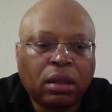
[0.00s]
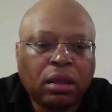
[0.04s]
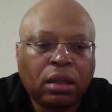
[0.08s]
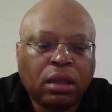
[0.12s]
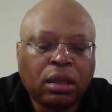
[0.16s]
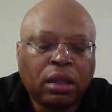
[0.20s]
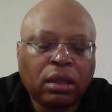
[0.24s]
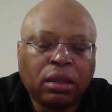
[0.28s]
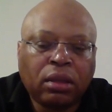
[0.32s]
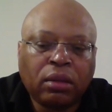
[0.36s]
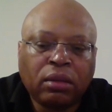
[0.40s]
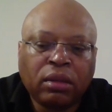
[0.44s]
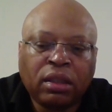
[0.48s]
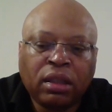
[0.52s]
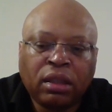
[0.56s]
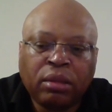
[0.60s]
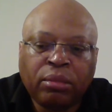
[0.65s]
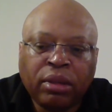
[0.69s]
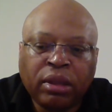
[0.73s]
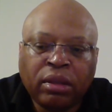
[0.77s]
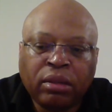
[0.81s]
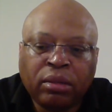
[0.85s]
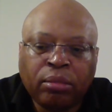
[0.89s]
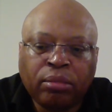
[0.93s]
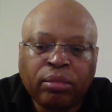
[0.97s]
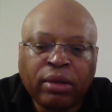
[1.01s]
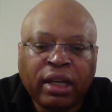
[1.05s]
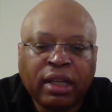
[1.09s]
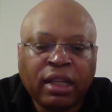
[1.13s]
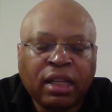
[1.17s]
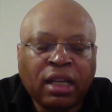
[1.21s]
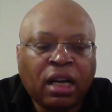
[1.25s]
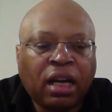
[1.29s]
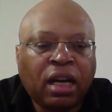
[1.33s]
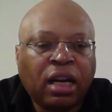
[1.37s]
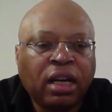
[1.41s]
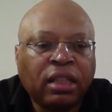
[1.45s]
I don't seem to be able to break
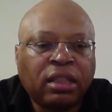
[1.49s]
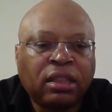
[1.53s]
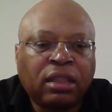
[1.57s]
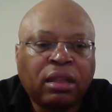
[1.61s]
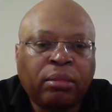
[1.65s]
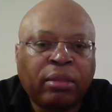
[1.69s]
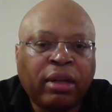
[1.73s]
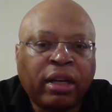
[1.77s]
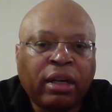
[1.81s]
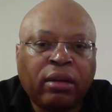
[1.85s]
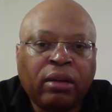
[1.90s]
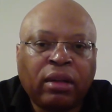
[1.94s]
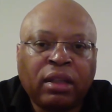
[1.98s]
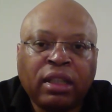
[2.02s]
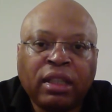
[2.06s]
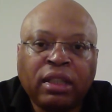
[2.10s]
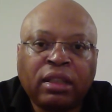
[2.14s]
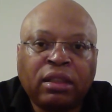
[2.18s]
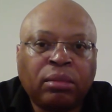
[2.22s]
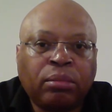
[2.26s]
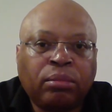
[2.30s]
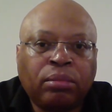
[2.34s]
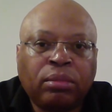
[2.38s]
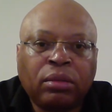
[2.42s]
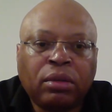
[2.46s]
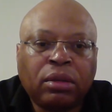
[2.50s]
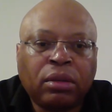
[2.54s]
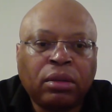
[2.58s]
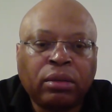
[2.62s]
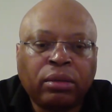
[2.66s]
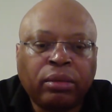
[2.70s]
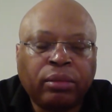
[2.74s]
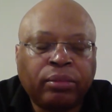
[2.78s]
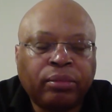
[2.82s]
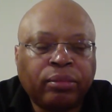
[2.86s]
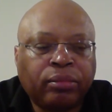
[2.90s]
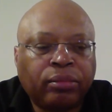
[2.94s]
that ice somehow. I need
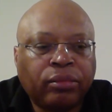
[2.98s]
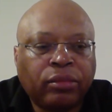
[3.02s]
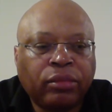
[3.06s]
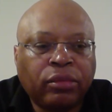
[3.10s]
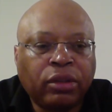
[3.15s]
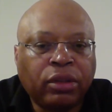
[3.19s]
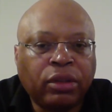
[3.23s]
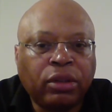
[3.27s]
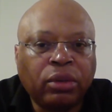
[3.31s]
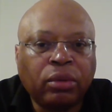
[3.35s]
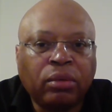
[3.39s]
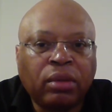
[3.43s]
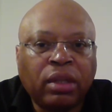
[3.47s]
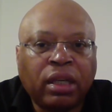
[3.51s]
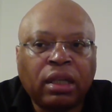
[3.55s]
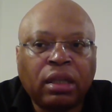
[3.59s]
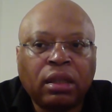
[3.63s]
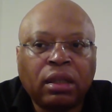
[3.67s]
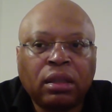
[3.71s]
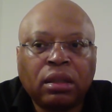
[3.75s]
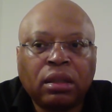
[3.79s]
to do that.